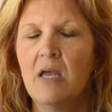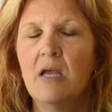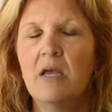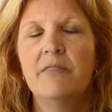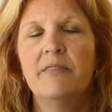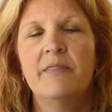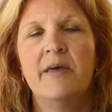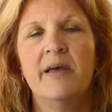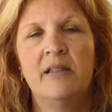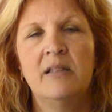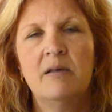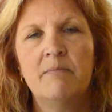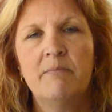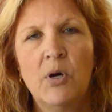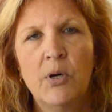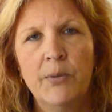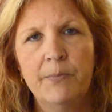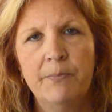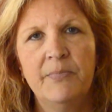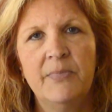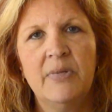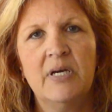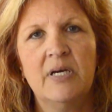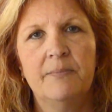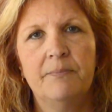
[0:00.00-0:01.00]
then
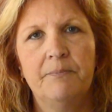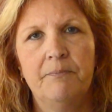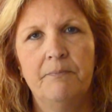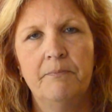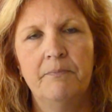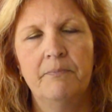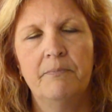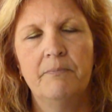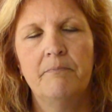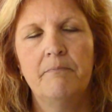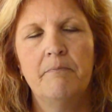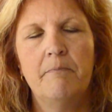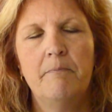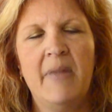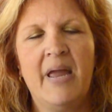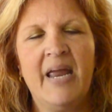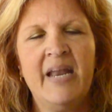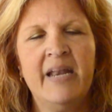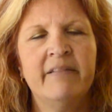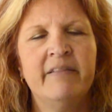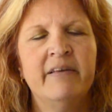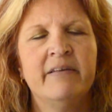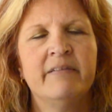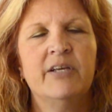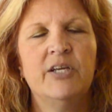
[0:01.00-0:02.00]
the
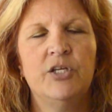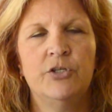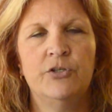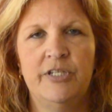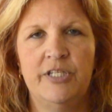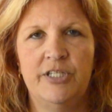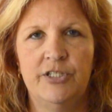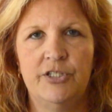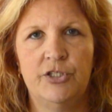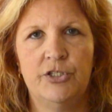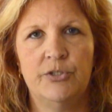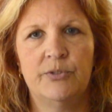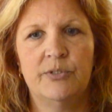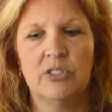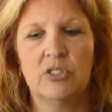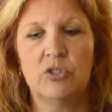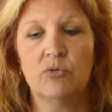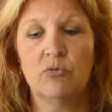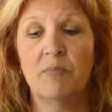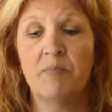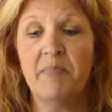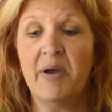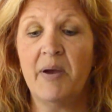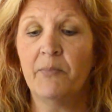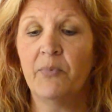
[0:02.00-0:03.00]
main thing that you need to do is to
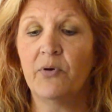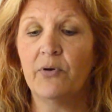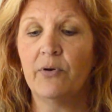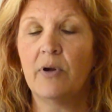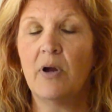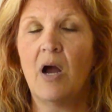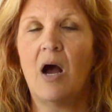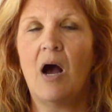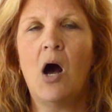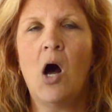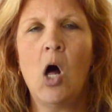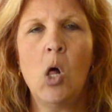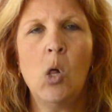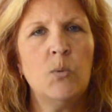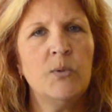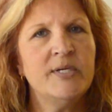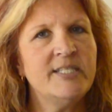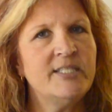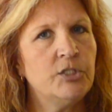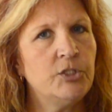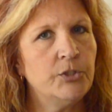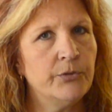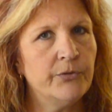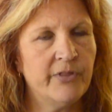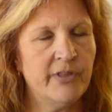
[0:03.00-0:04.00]
remember,
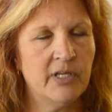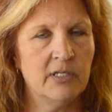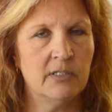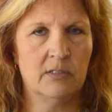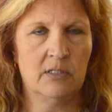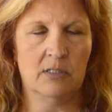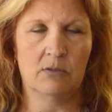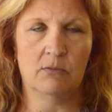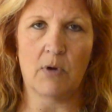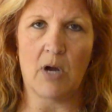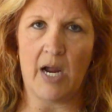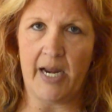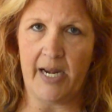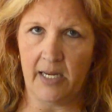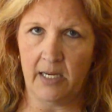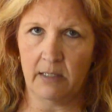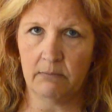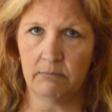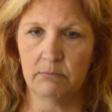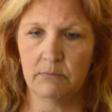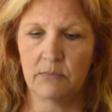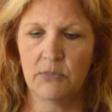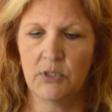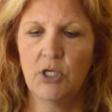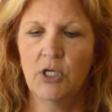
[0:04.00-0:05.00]
always do things in
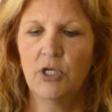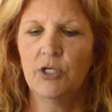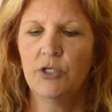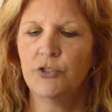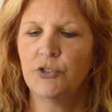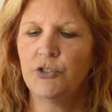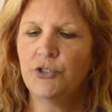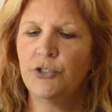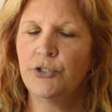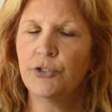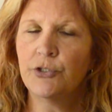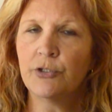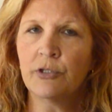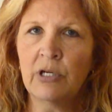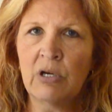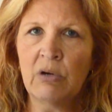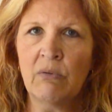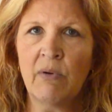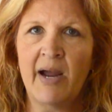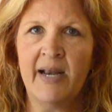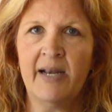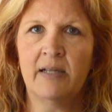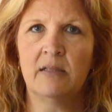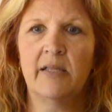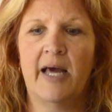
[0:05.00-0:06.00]
writing. So you're going to
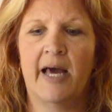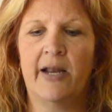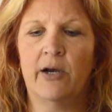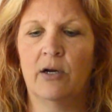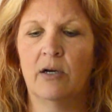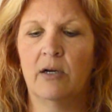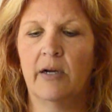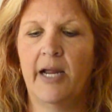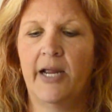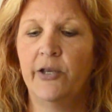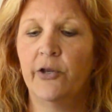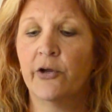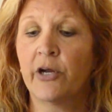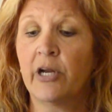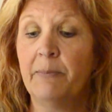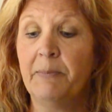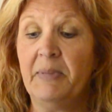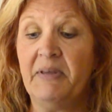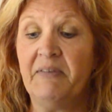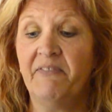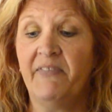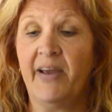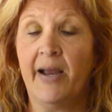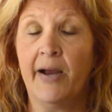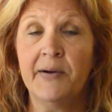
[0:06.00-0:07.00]
write a letter and you're going to
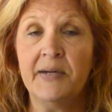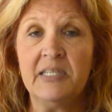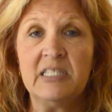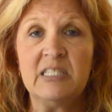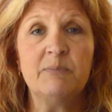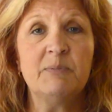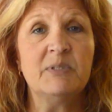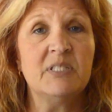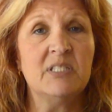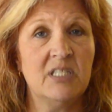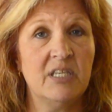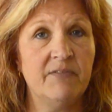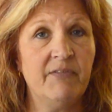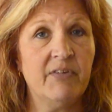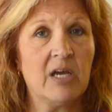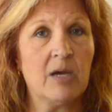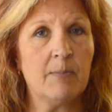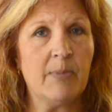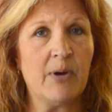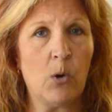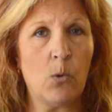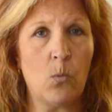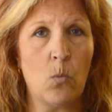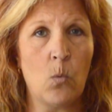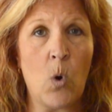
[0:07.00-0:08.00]
be very specific
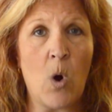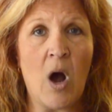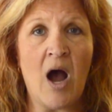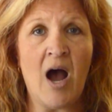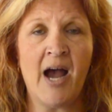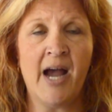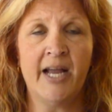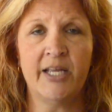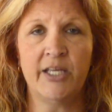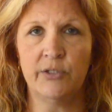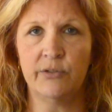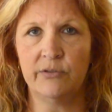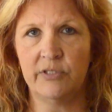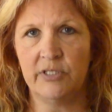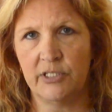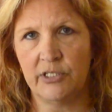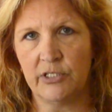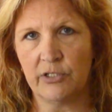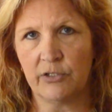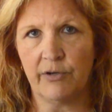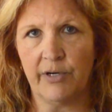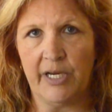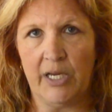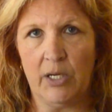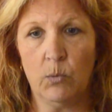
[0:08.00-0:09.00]
about why you
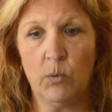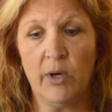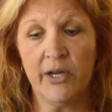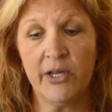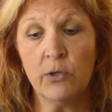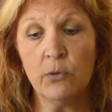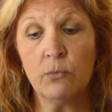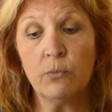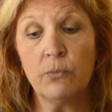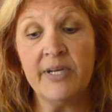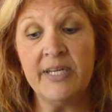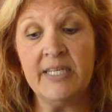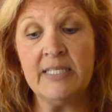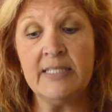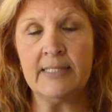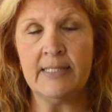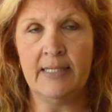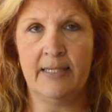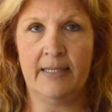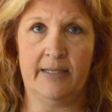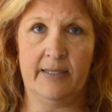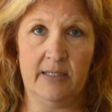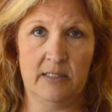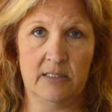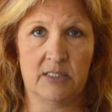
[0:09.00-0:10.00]
disagree, what your
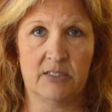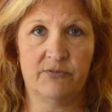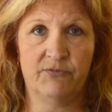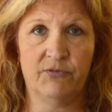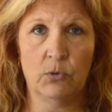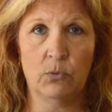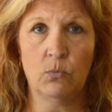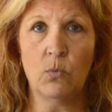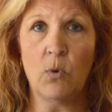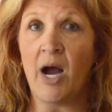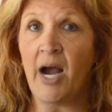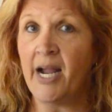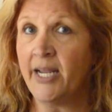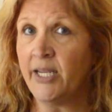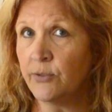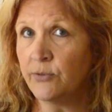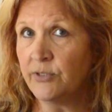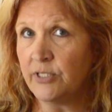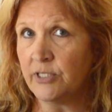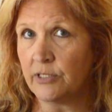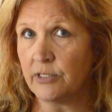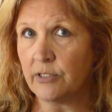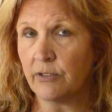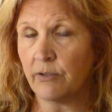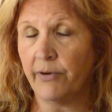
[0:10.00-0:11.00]
reasoning is for why you
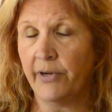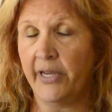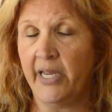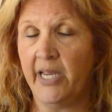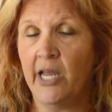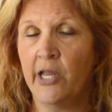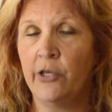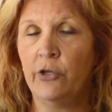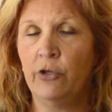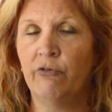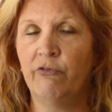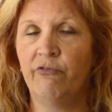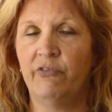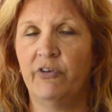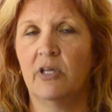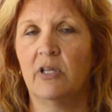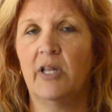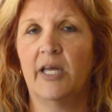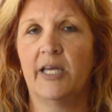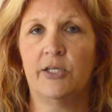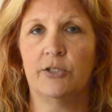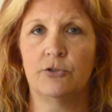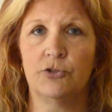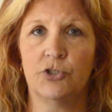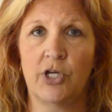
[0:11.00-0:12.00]
disagree and you feel
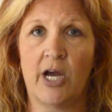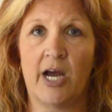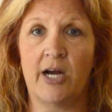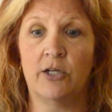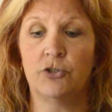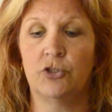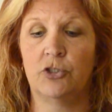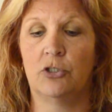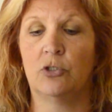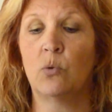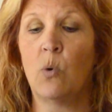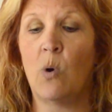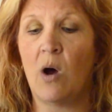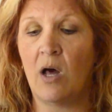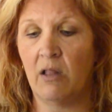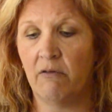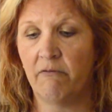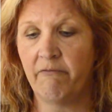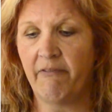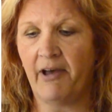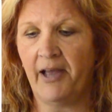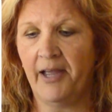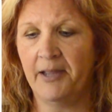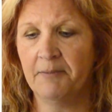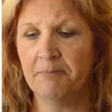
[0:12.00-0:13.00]
like your child should
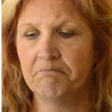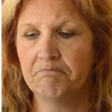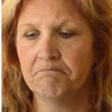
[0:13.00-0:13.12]
qualify.